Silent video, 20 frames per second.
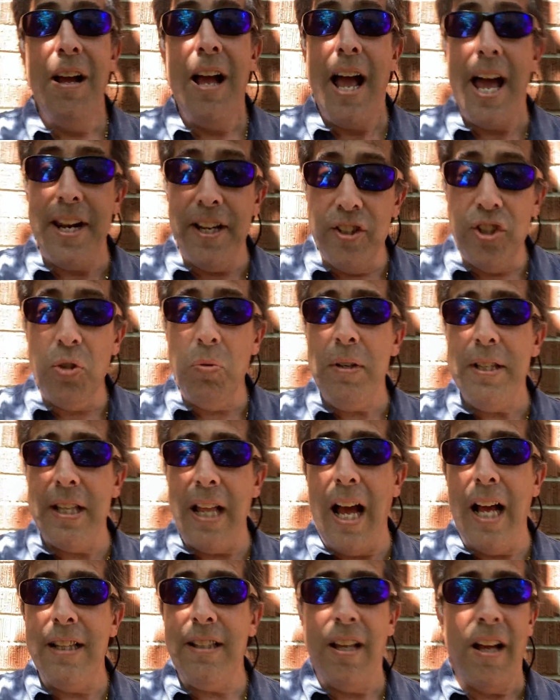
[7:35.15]
And in doing
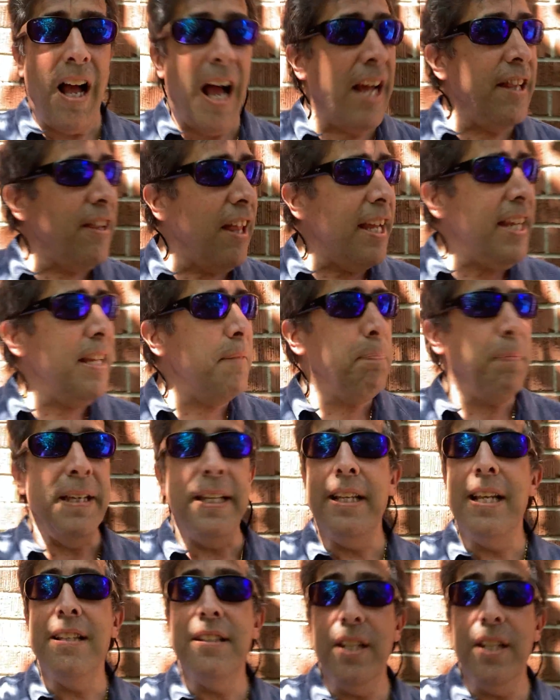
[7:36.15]
that, I like it being